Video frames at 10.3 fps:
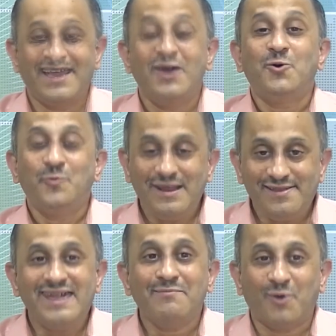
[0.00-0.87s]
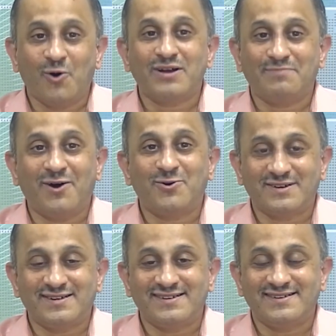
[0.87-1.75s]
We will see more about
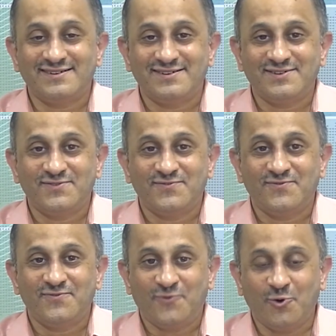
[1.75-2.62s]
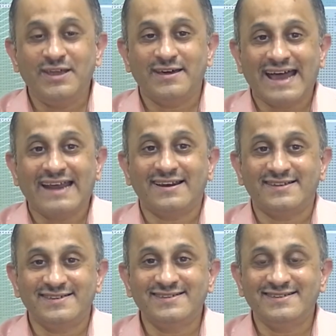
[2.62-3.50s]
Fourier
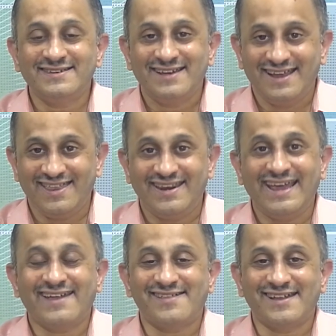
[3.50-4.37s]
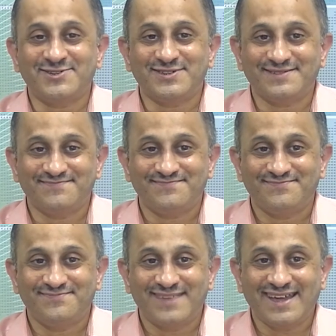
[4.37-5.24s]
analysis in the next session.
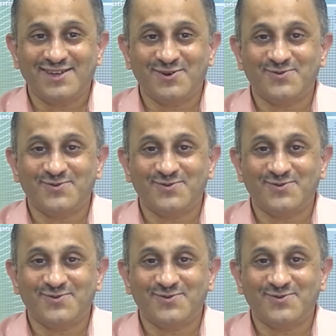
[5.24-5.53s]
Thank you.